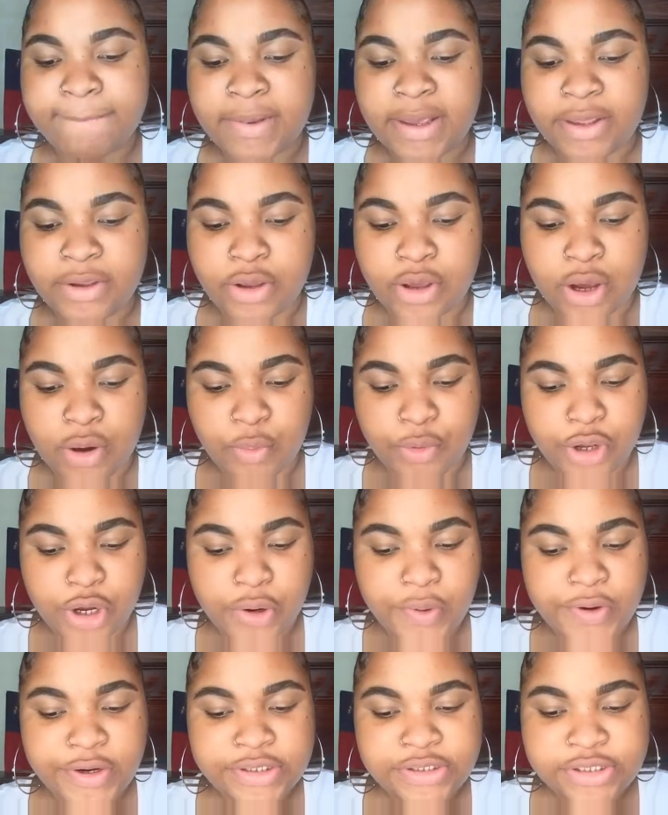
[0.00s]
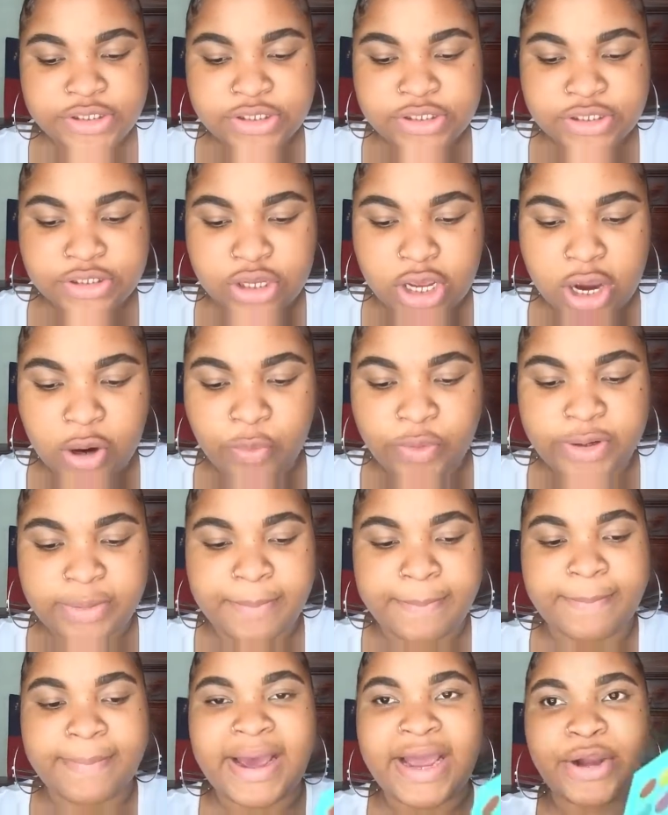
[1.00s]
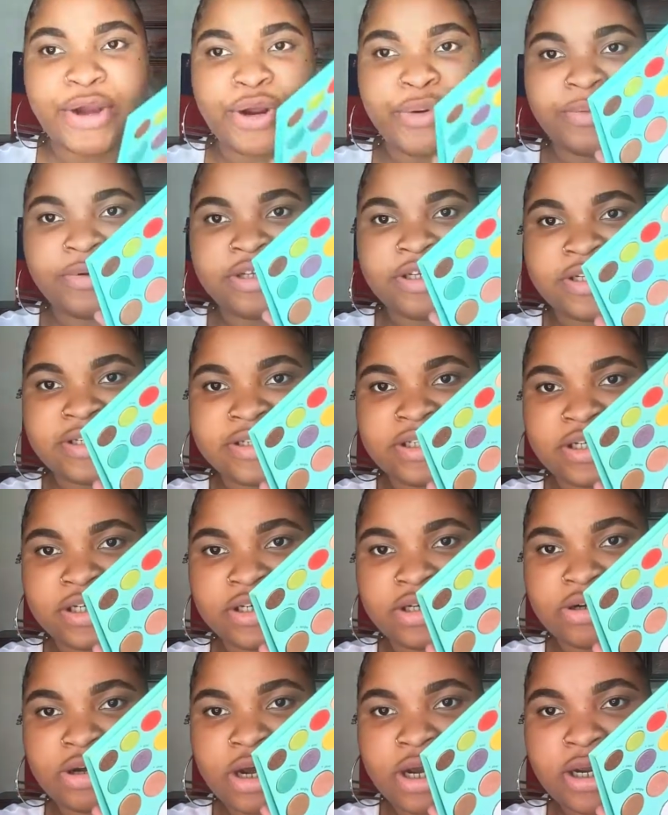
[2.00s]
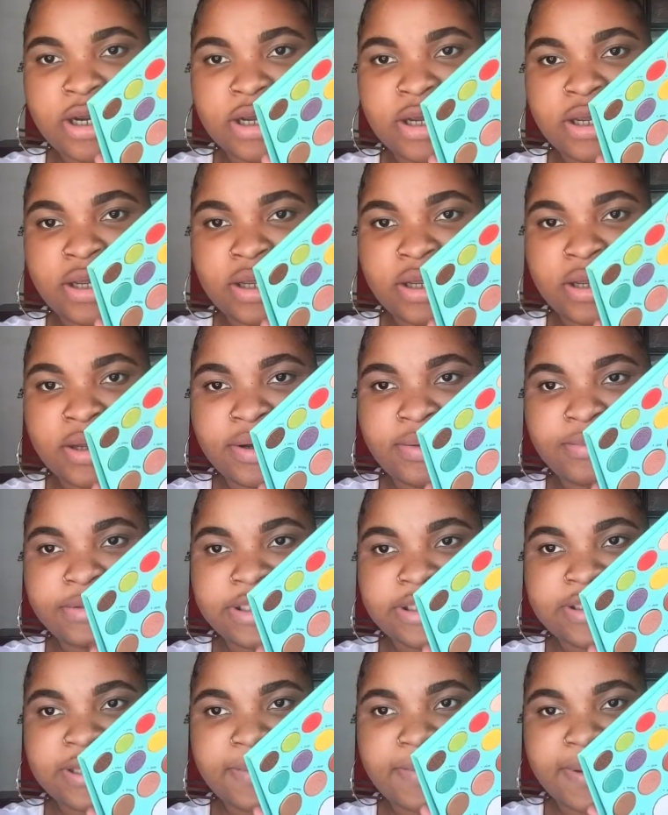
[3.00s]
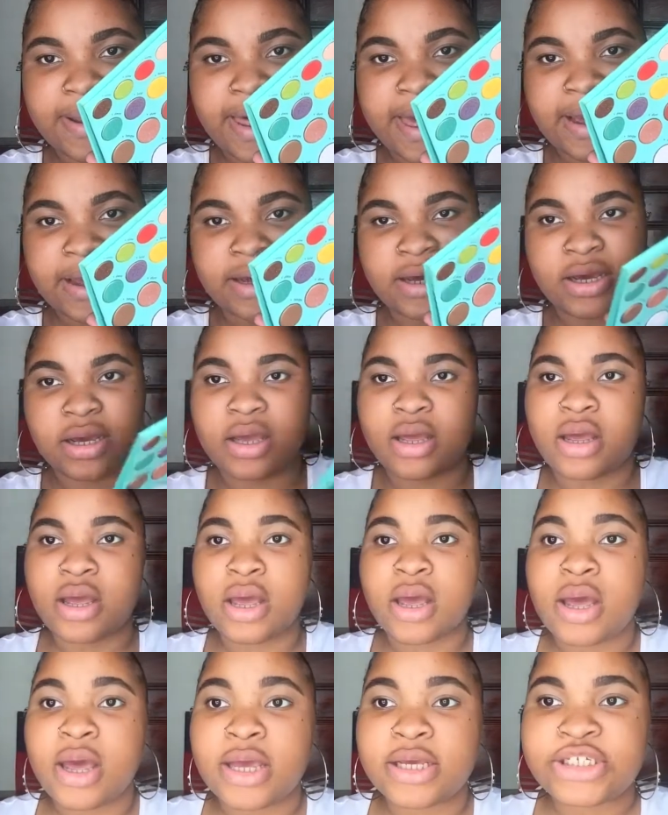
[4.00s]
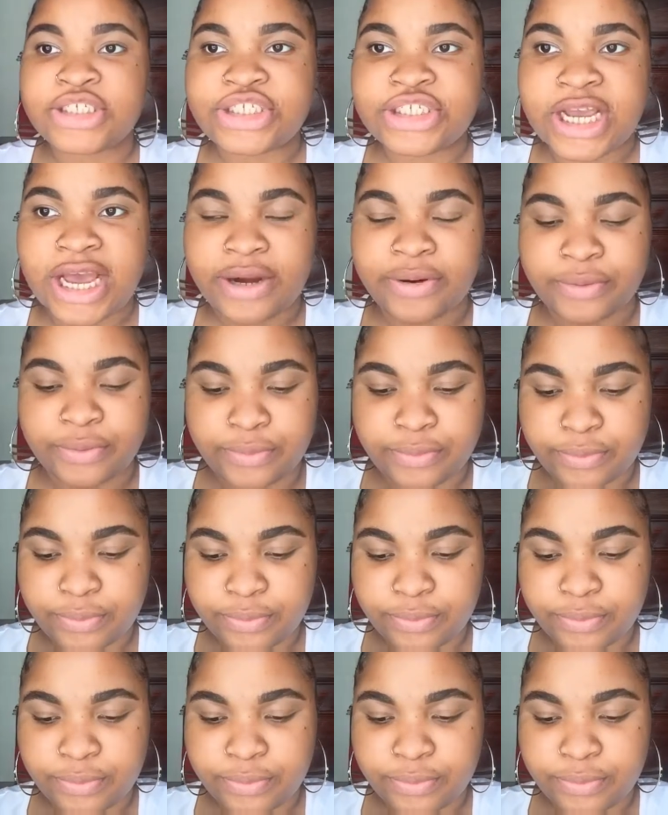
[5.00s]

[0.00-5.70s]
And yeah, we are going to start with Matter, which is the black shadow.